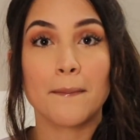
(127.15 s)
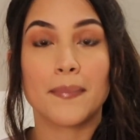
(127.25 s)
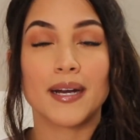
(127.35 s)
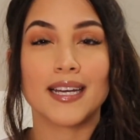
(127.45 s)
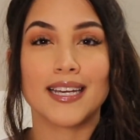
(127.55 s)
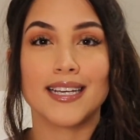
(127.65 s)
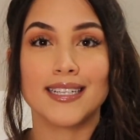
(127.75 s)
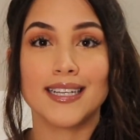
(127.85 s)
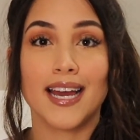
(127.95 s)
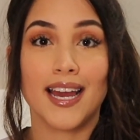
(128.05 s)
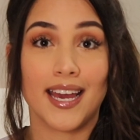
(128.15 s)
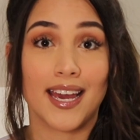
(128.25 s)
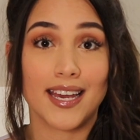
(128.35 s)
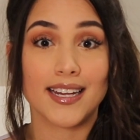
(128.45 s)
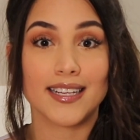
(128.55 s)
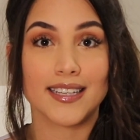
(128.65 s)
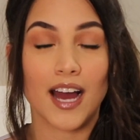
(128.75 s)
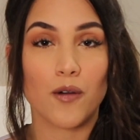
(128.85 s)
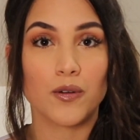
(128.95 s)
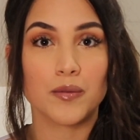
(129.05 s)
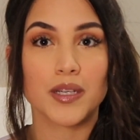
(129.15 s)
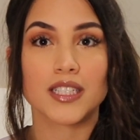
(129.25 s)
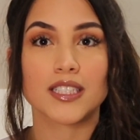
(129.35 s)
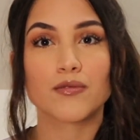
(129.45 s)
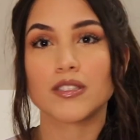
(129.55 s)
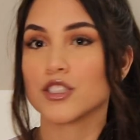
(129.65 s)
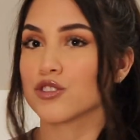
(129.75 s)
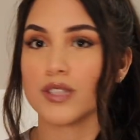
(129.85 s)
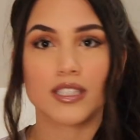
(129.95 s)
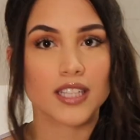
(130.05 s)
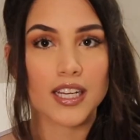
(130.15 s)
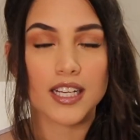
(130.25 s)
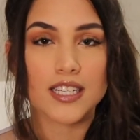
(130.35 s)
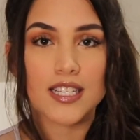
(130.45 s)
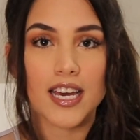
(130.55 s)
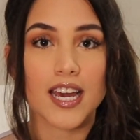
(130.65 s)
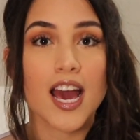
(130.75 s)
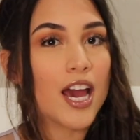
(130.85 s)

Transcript: but he hated that one because it restricted his like